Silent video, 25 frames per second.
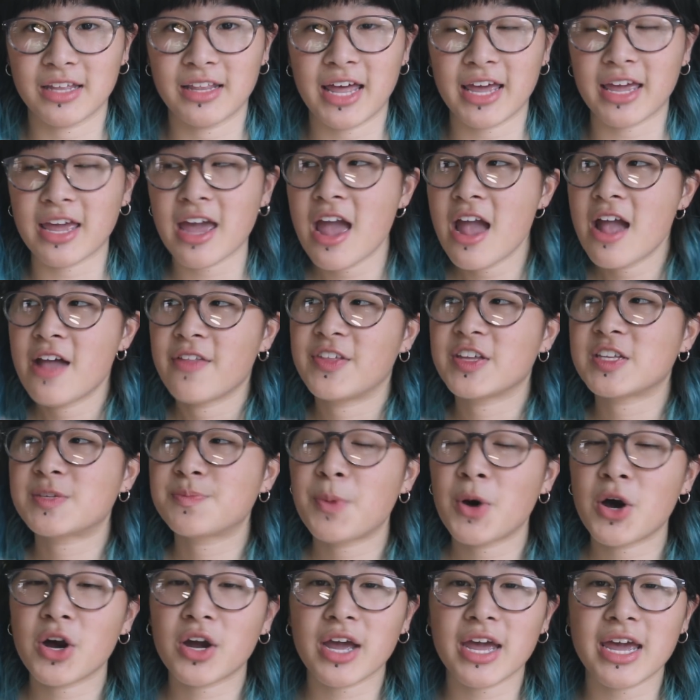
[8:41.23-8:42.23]
Like, this
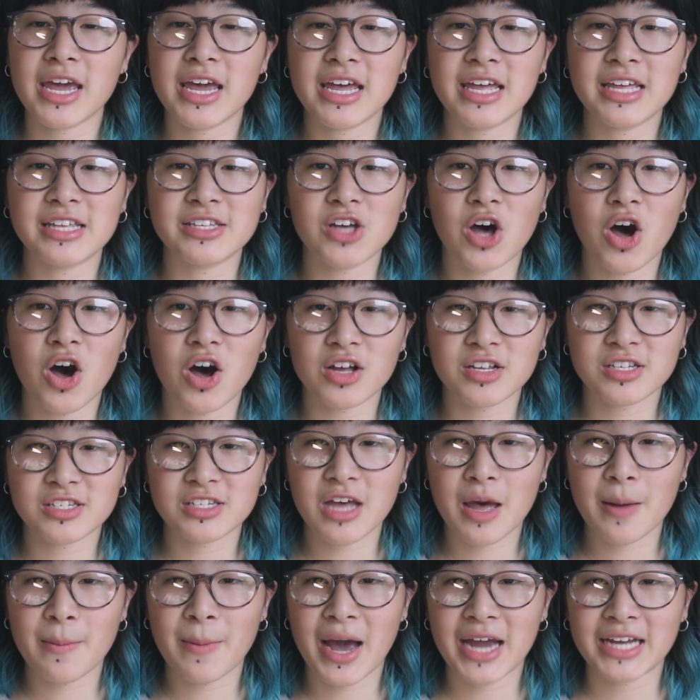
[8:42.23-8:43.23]
book is
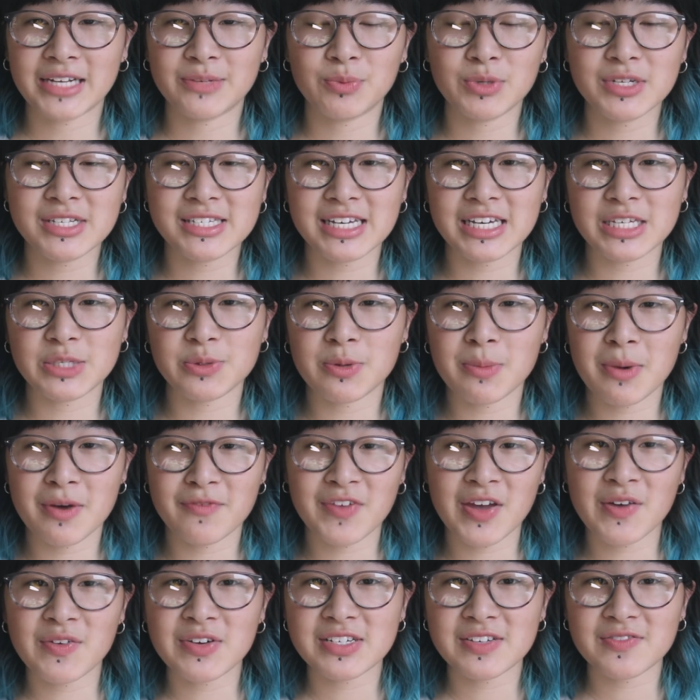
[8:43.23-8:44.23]
awesome. I wouldn't say it's one of my
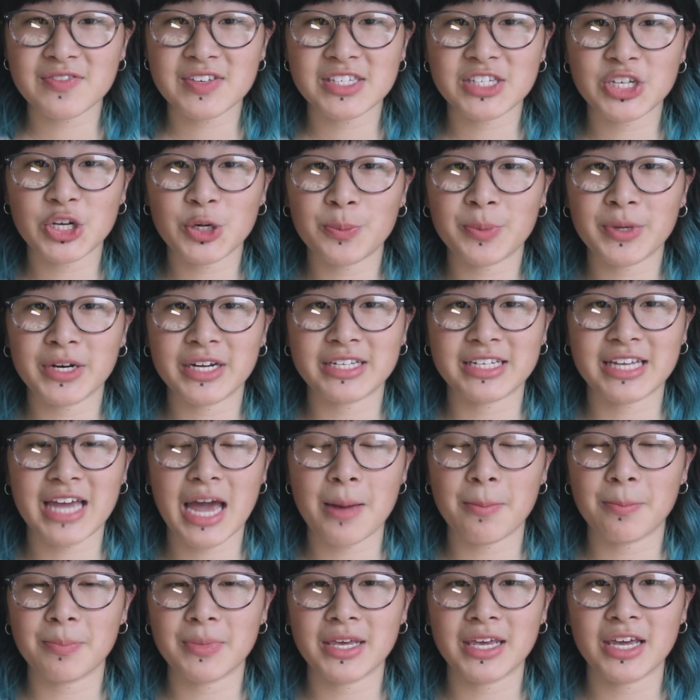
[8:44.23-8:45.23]
favorites of this year, but it
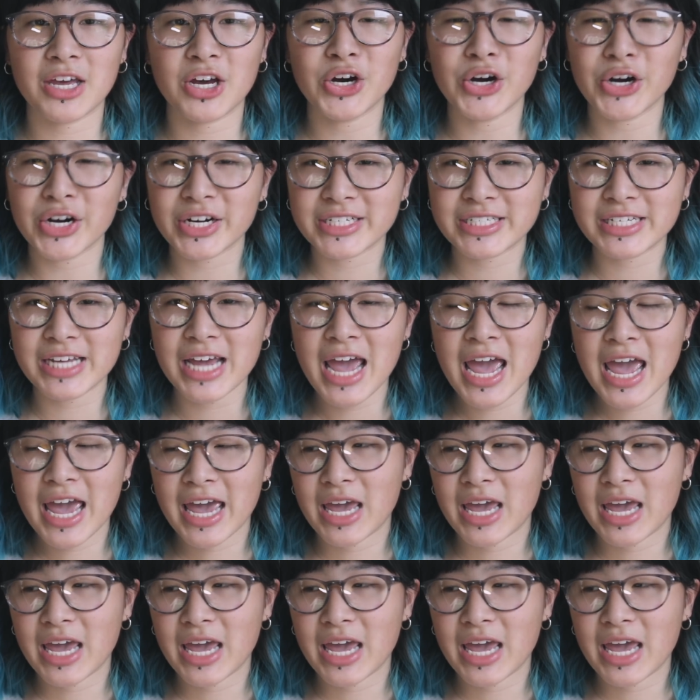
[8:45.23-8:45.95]
kept me hooked.